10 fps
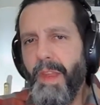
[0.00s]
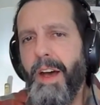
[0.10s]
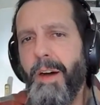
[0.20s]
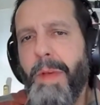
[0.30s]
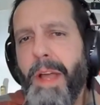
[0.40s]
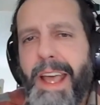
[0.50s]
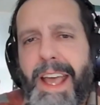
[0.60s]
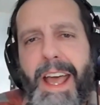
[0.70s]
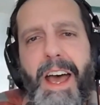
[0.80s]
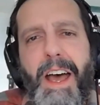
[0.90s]
Um,
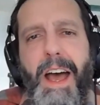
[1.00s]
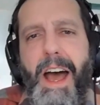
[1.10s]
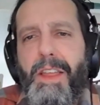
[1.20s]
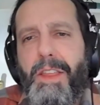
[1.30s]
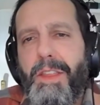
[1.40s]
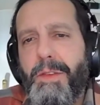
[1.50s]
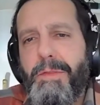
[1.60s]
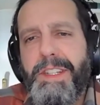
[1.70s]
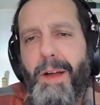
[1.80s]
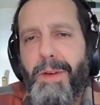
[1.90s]
the
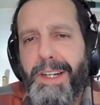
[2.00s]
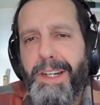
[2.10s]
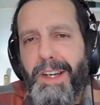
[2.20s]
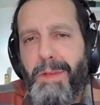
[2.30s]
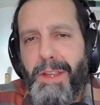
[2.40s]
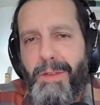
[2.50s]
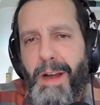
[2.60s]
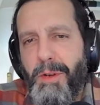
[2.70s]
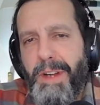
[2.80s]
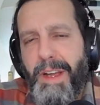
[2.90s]
reason I want to talk about the
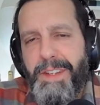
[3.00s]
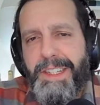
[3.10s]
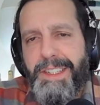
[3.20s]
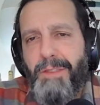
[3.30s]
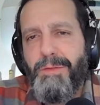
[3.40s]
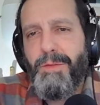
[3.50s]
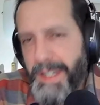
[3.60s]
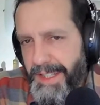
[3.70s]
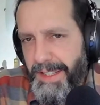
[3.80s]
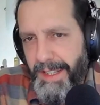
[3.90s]
Rambo knife is because I've
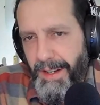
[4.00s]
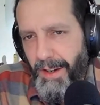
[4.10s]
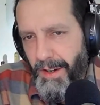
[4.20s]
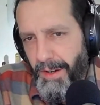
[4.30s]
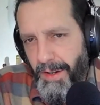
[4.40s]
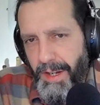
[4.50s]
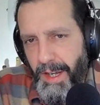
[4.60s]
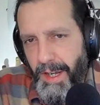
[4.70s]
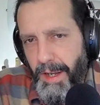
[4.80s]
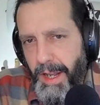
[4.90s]
recently heard,
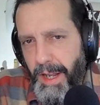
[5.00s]
uh,